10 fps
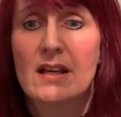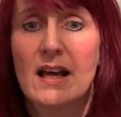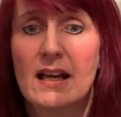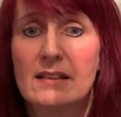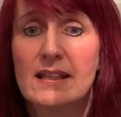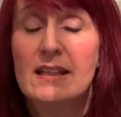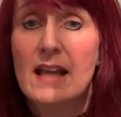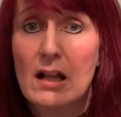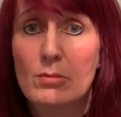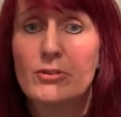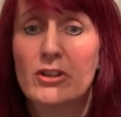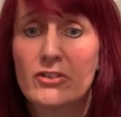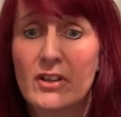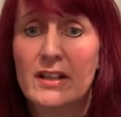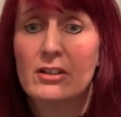and he helped her
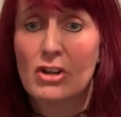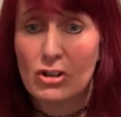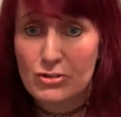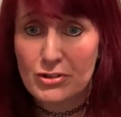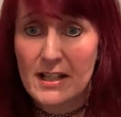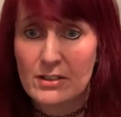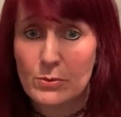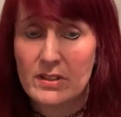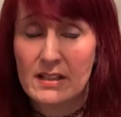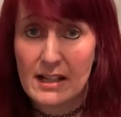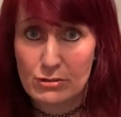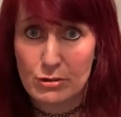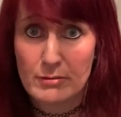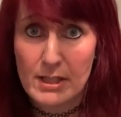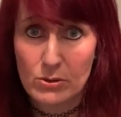sign a contract with Elektra
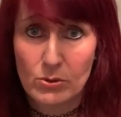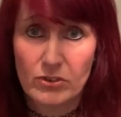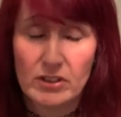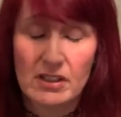Records in